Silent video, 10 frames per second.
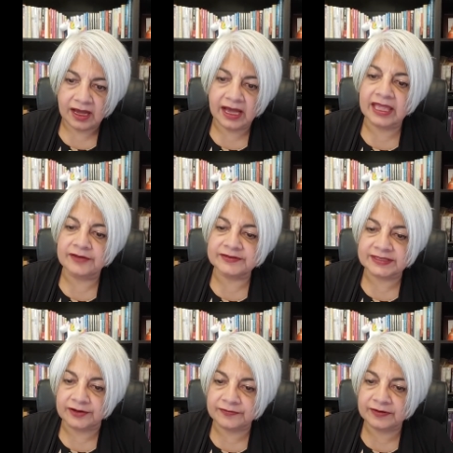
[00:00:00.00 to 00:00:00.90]
I have
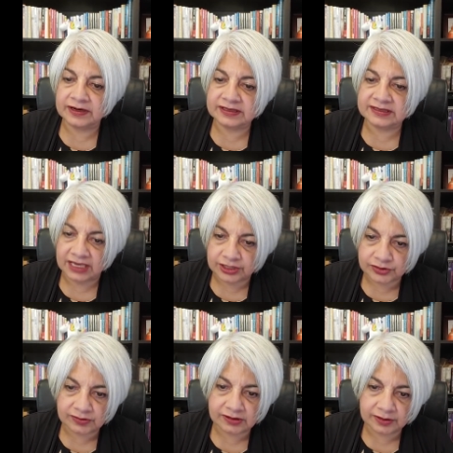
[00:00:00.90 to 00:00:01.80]
suffered
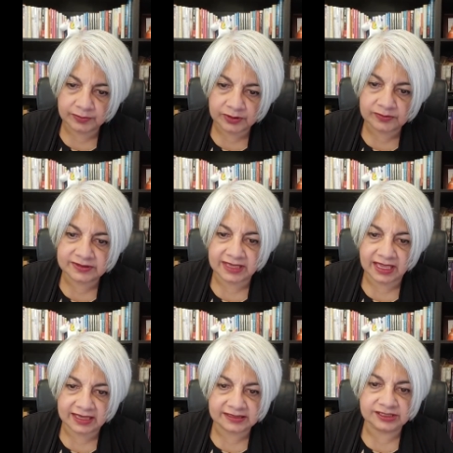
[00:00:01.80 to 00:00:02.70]
sexual abuse
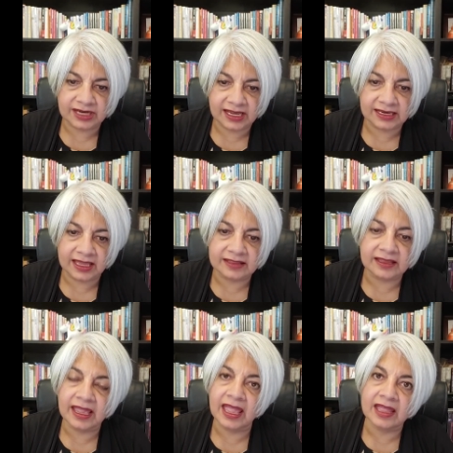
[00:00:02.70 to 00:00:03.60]
as a child at
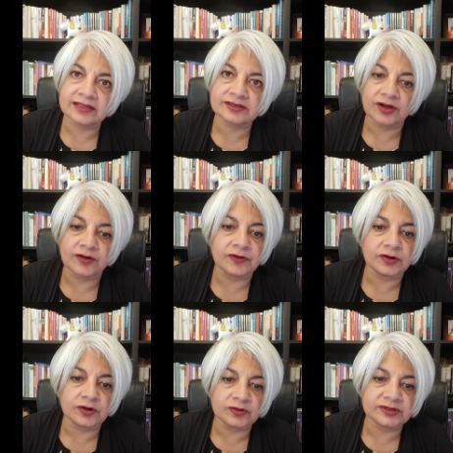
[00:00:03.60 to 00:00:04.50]
the hands of a
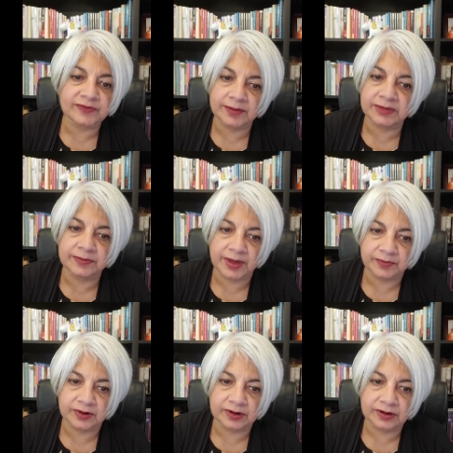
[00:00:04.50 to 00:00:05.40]
close family
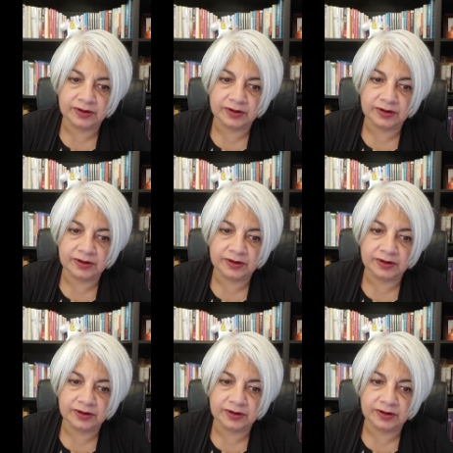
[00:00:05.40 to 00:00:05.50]
member.